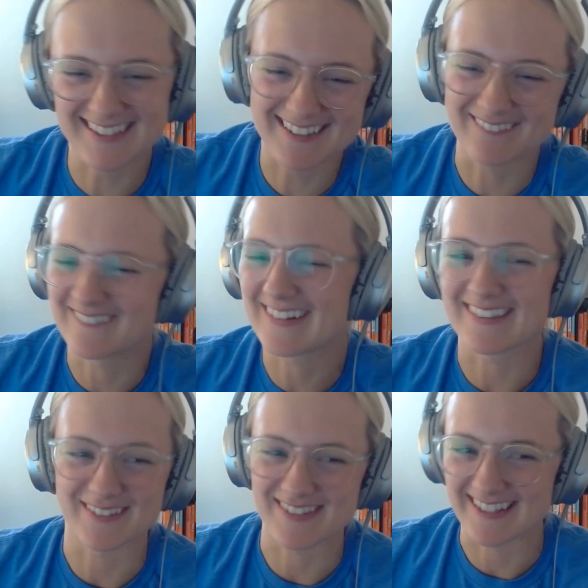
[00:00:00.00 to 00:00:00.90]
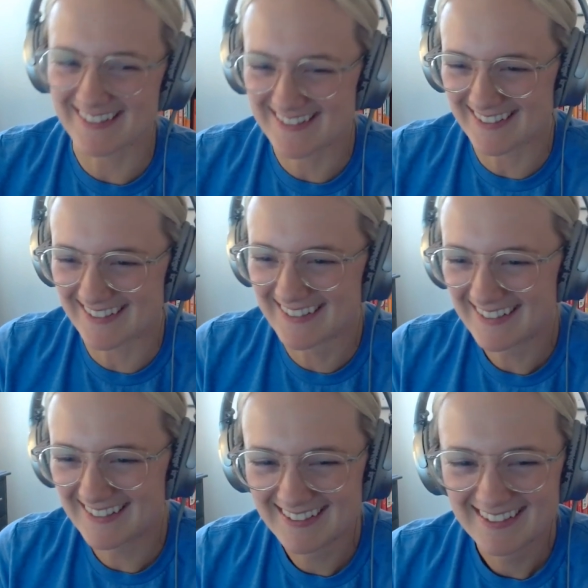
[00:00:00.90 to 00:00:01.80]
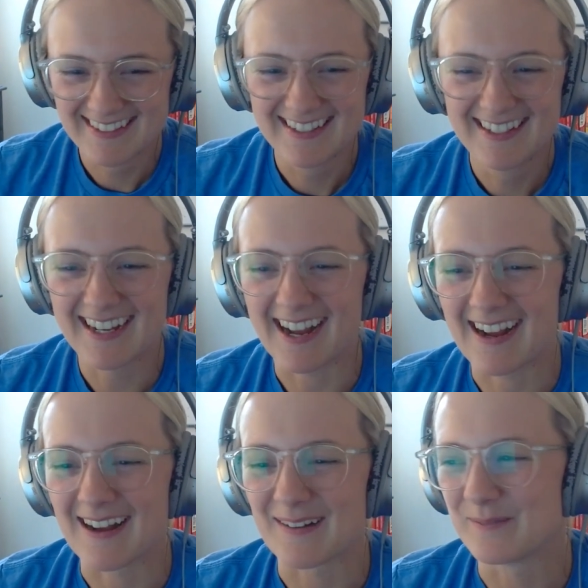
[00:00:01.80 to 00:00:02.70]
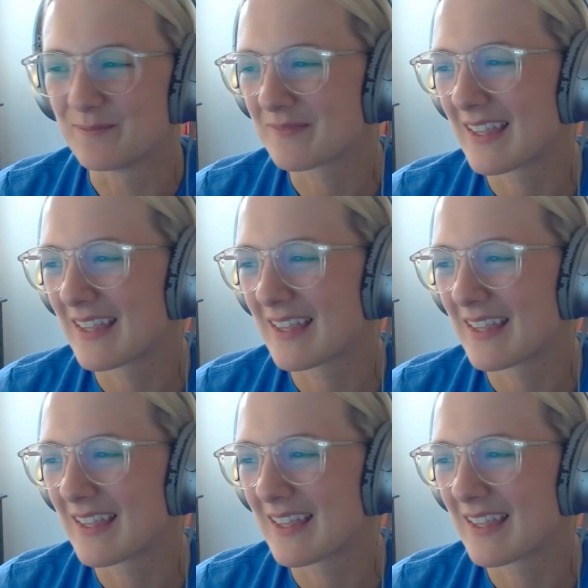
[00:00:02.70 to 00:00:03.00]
one of those things. um,